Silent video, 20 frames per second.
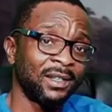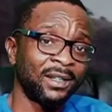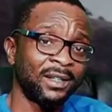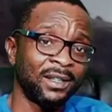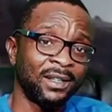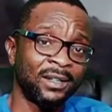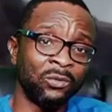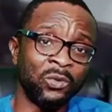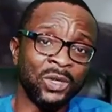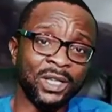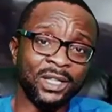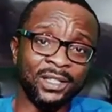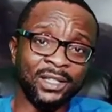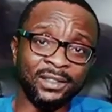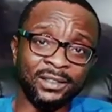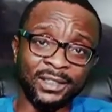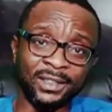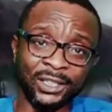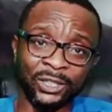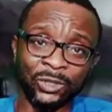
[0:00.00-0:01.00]
We in
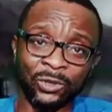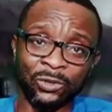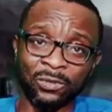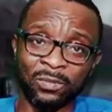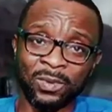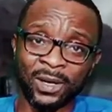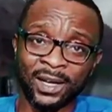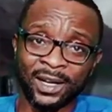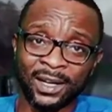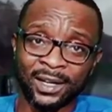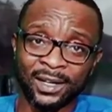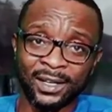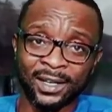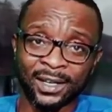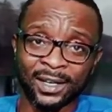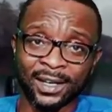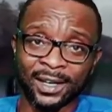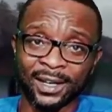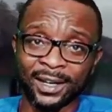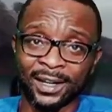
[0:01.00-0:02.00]
the
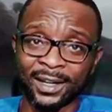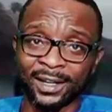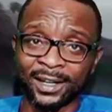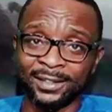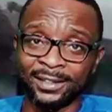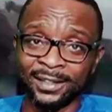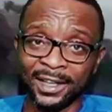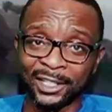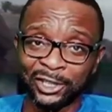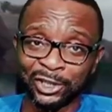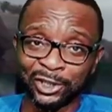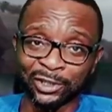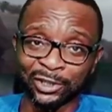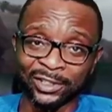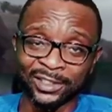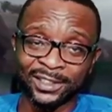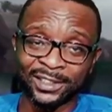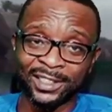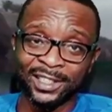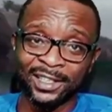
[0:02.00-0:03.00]
Yoruba
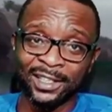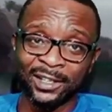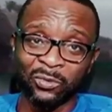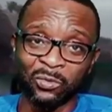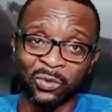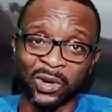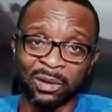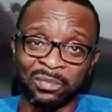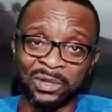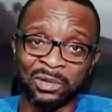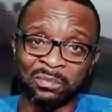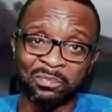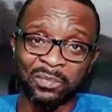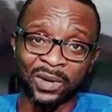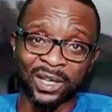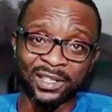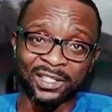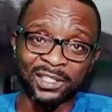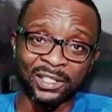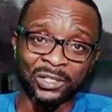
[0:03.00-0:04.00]
nation, we are being
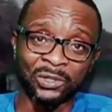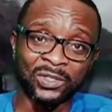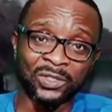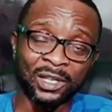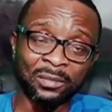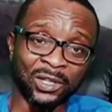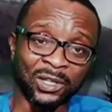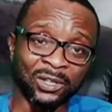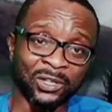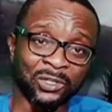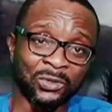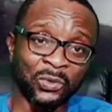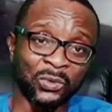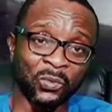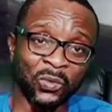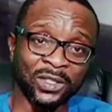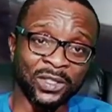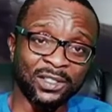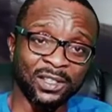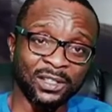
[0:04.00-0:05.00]
persecuted because we
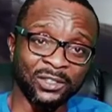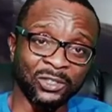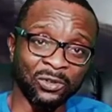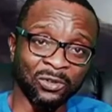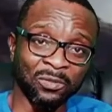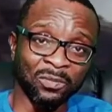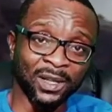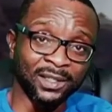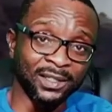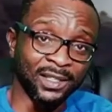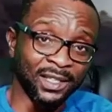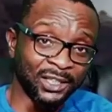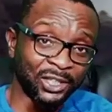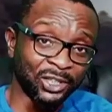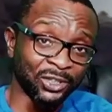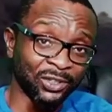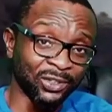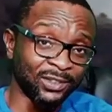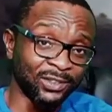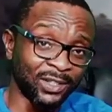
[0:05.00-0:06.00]
wanted Yoruba
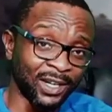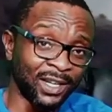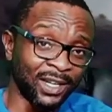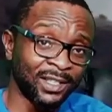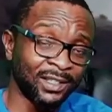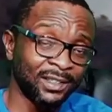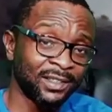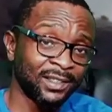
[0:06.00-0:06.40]
nation, right?